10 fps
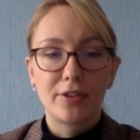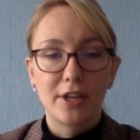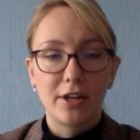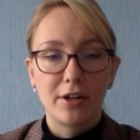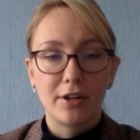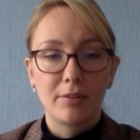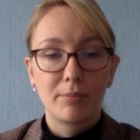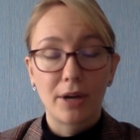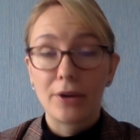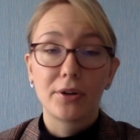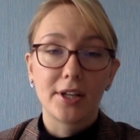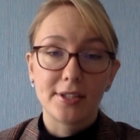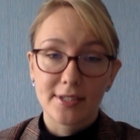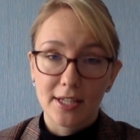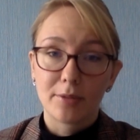their
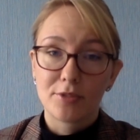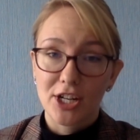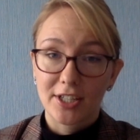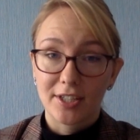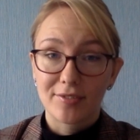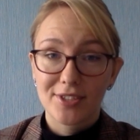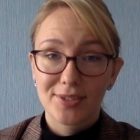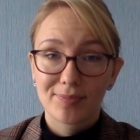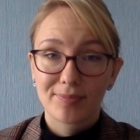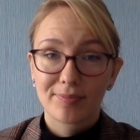priorities and objectives.